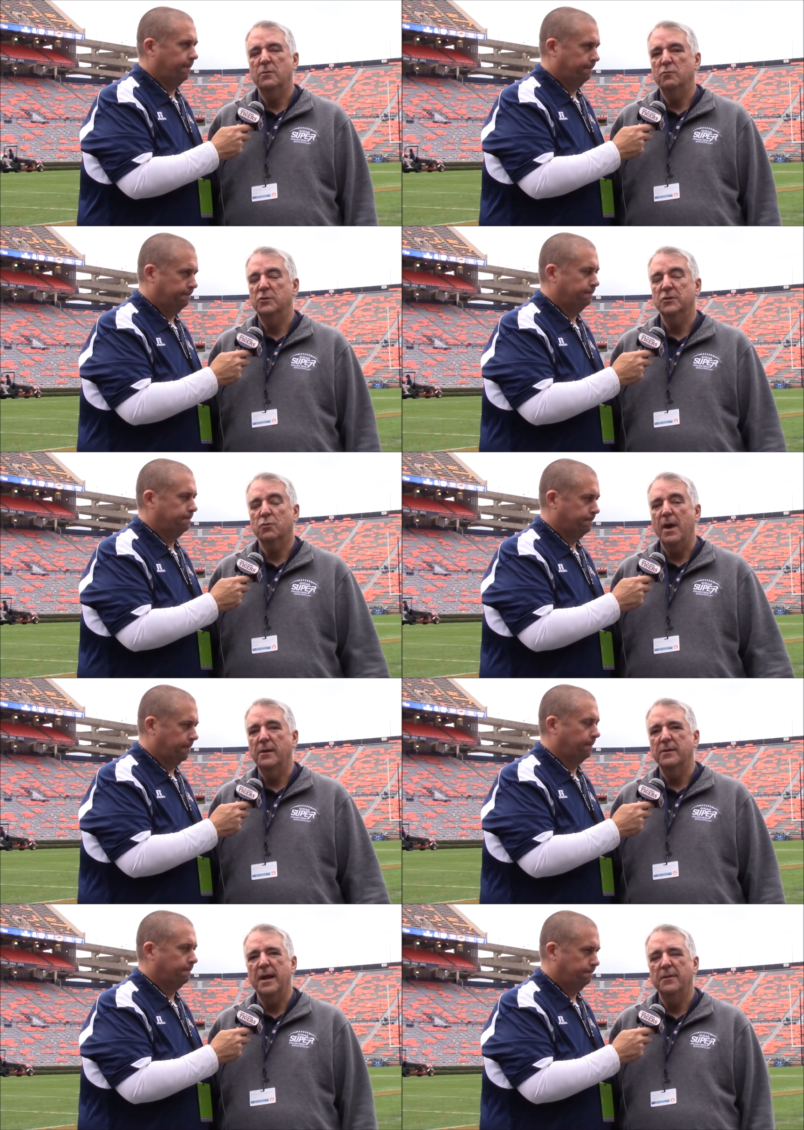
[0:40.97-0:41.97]
Speaker 1: just
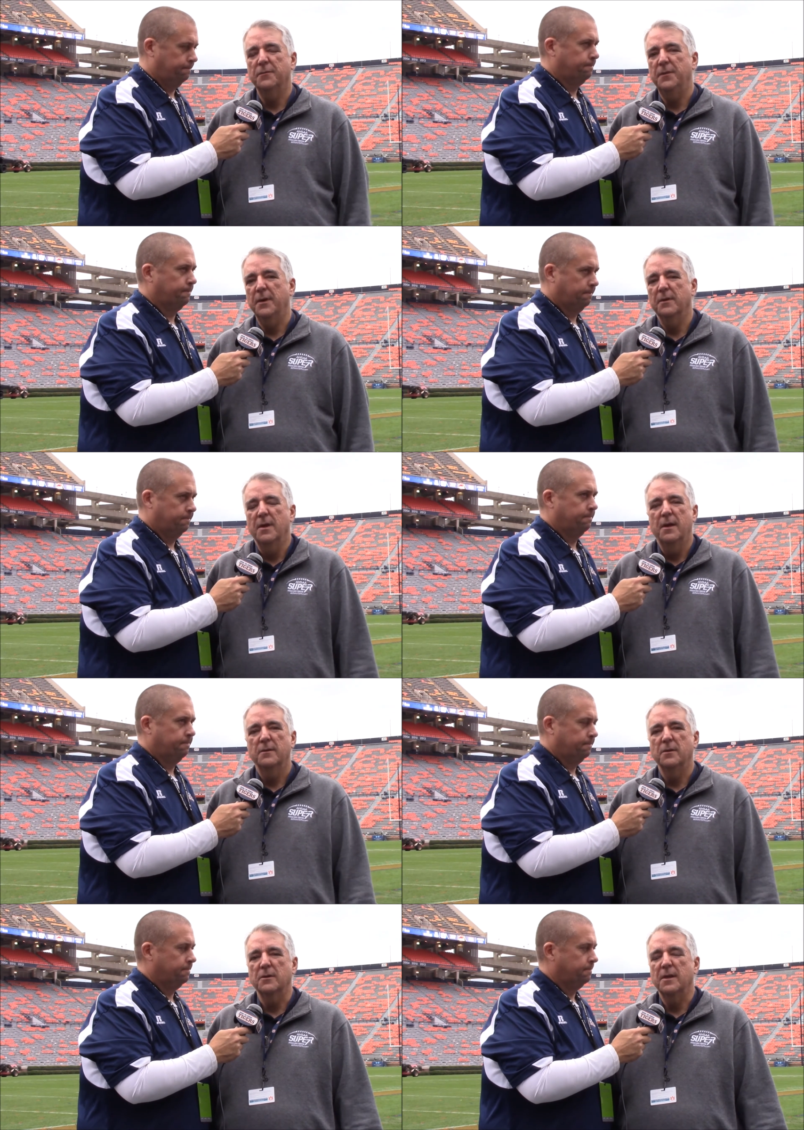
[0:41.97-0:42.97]
right on down the field
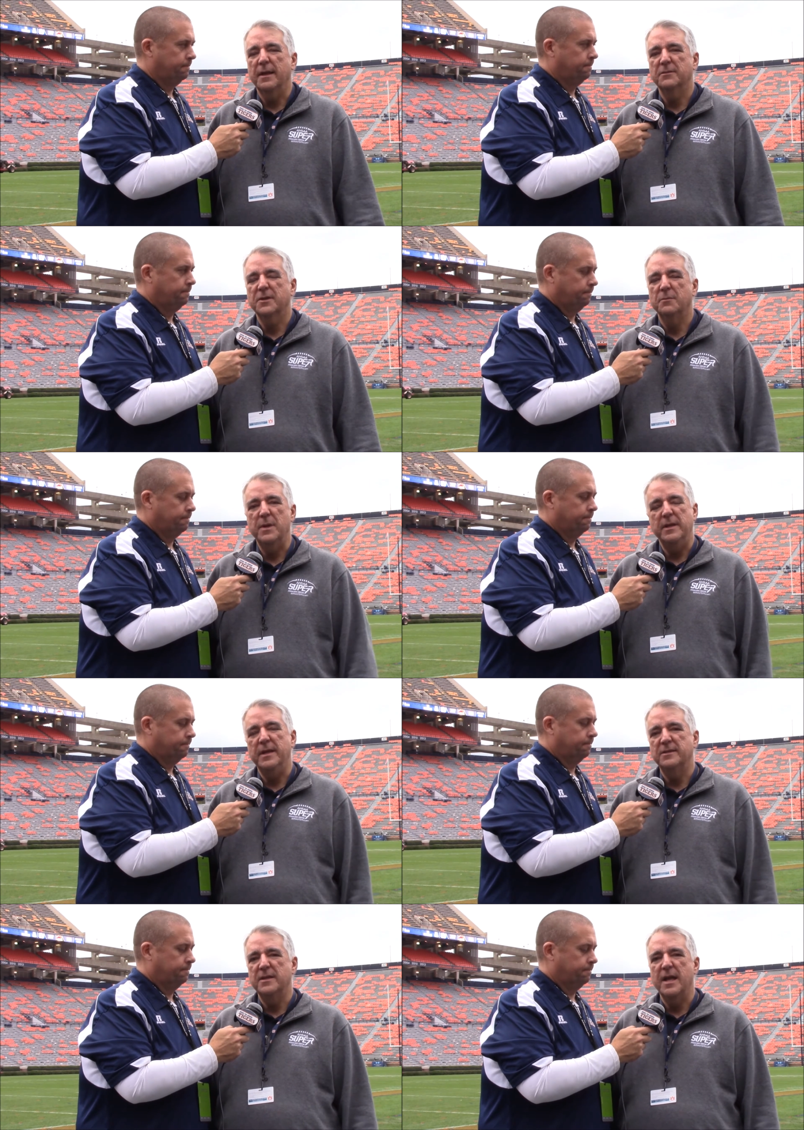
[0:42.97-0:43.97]
looked like it was going to be an
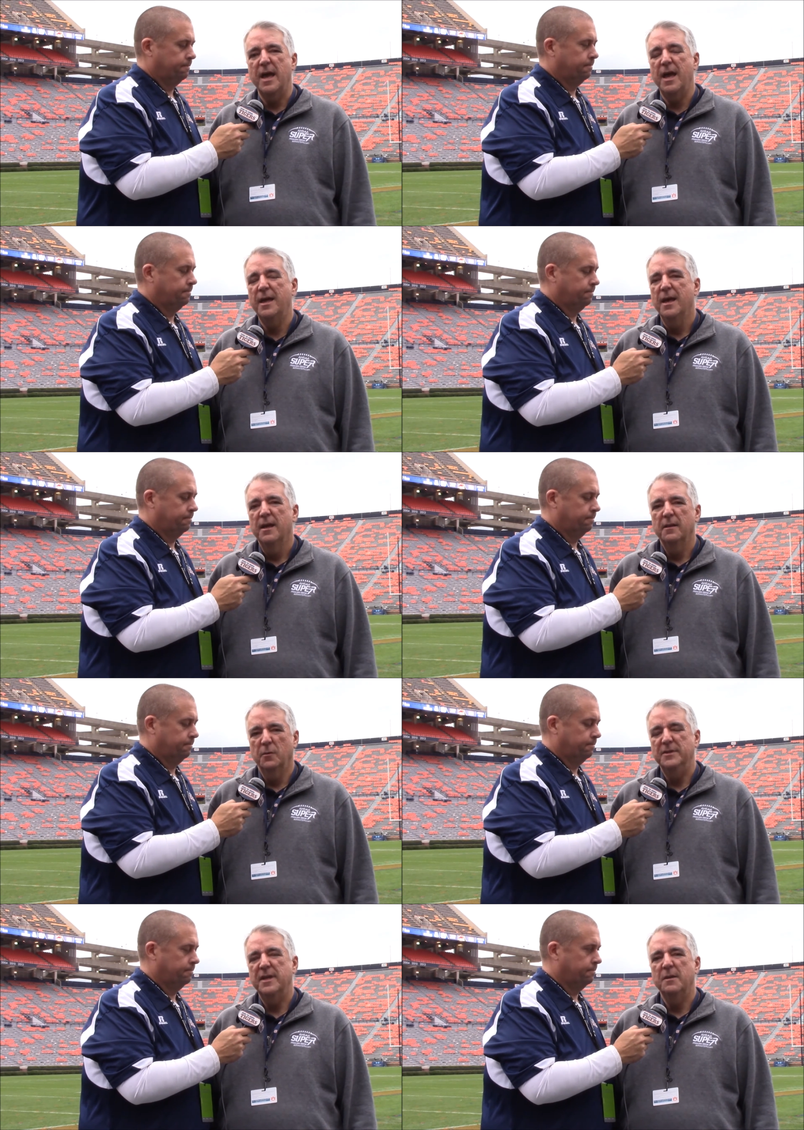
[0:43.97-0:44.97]
easy day.
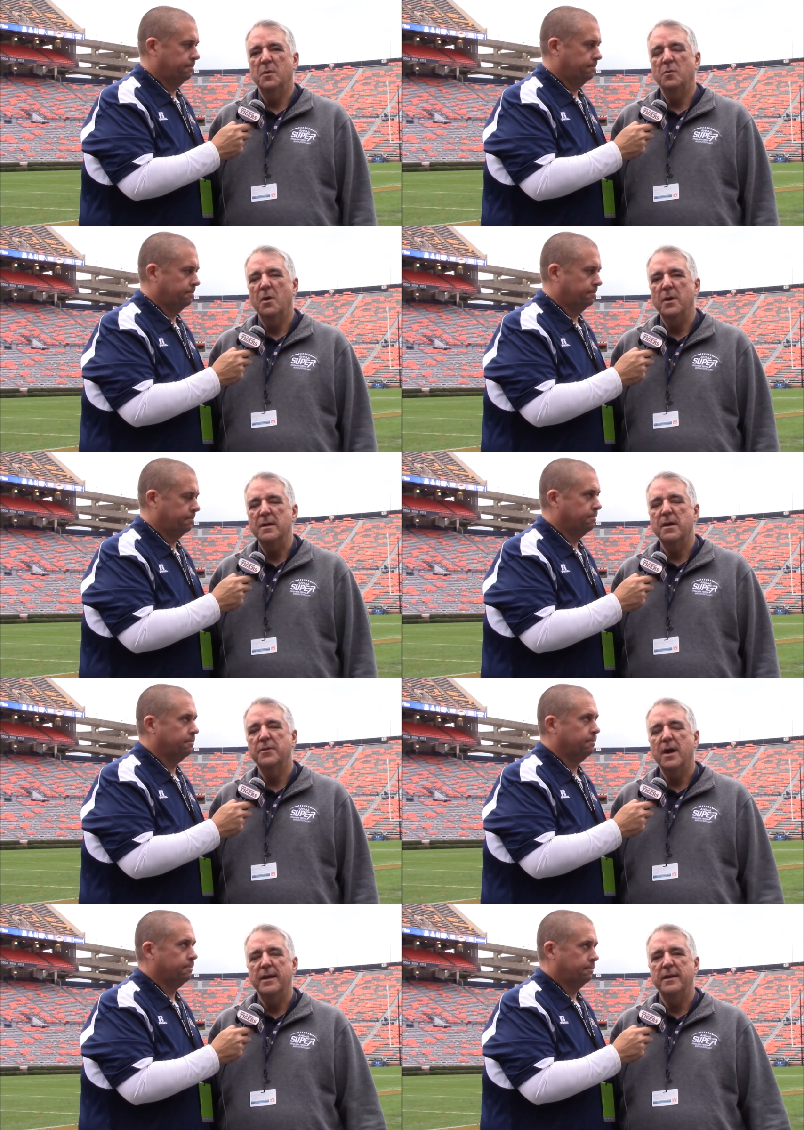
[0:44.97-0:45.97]
Louisiana Monroe had
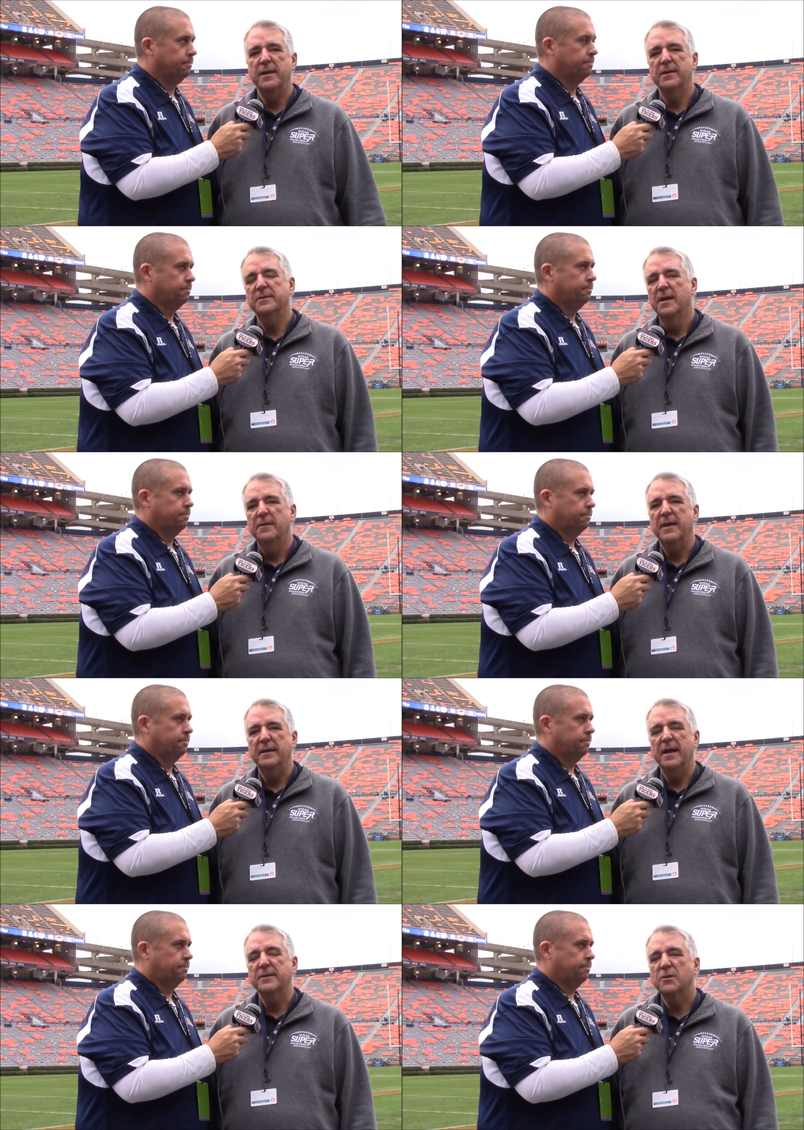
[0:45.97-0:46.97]
other ideas. They
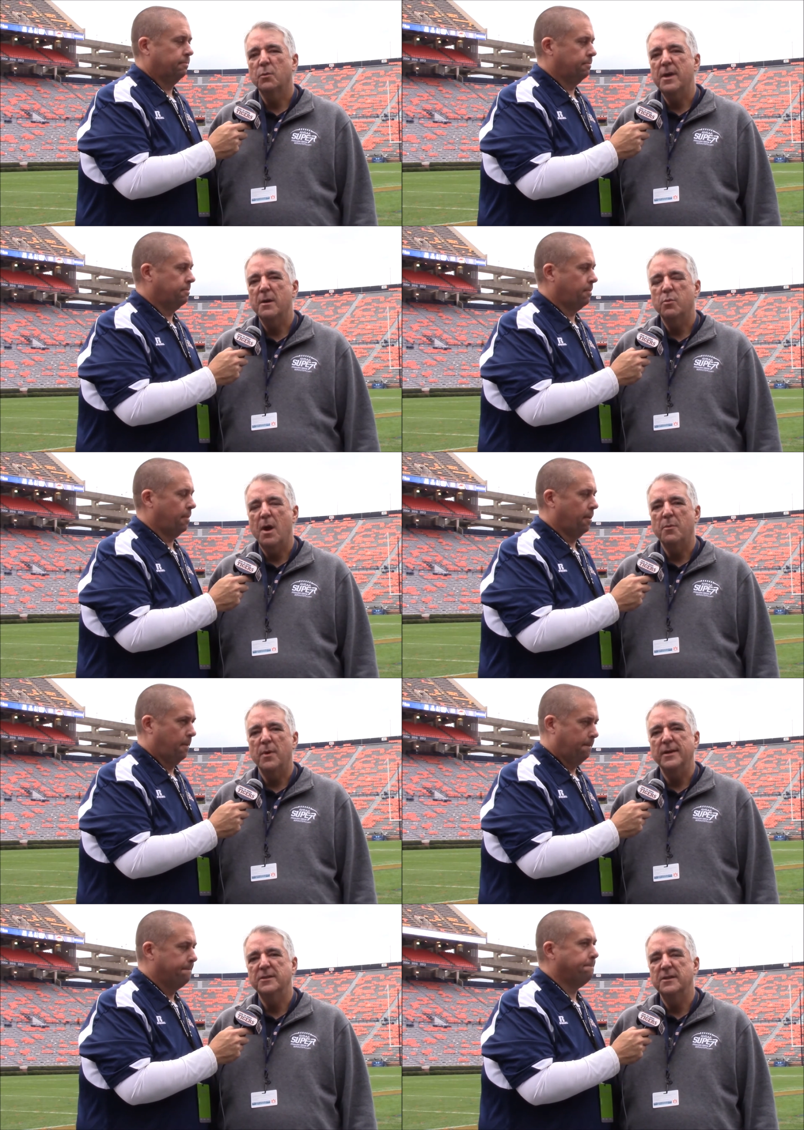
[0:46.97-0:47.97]
had an extra week of
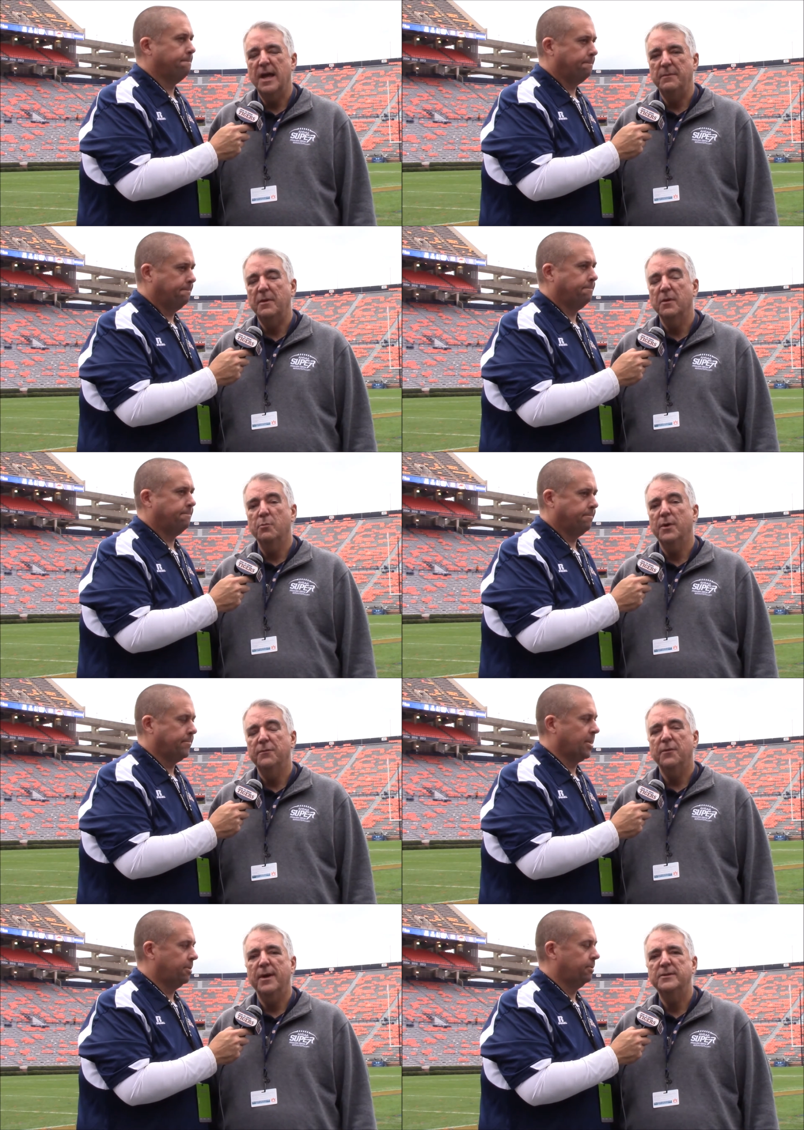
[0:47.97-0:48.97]
preparation time. They looked
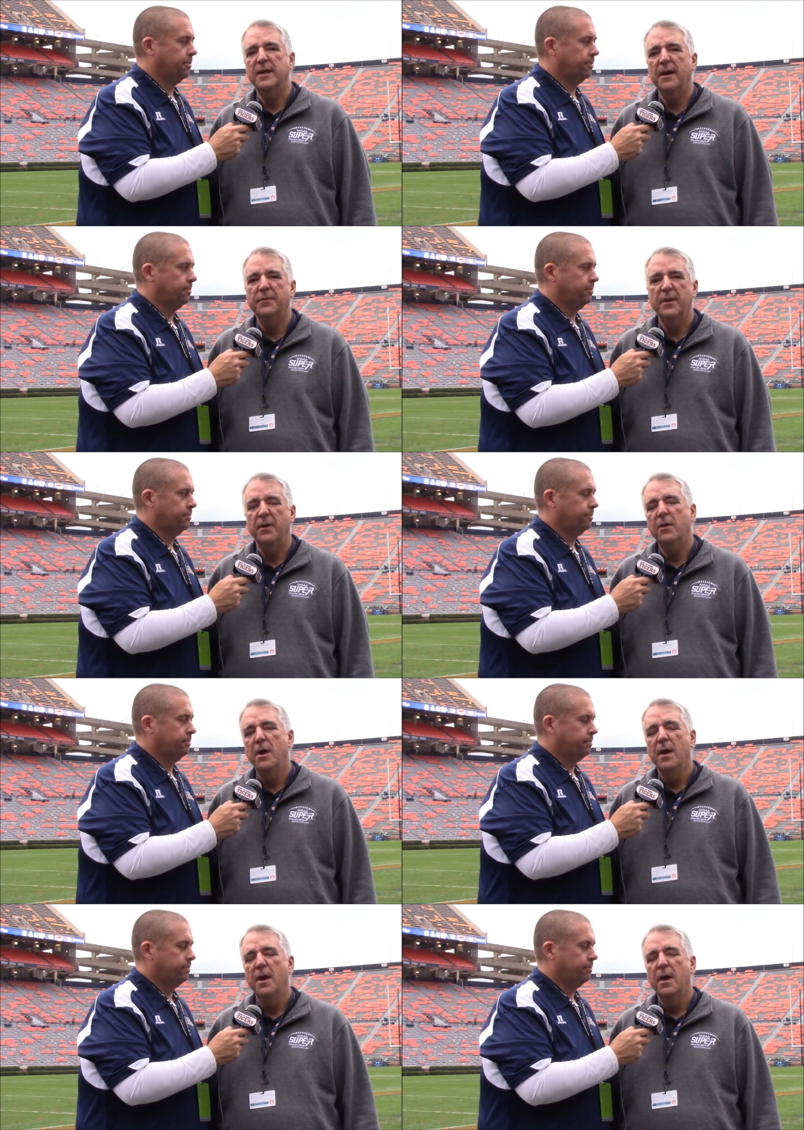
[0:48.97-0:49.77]
pretty fresh out there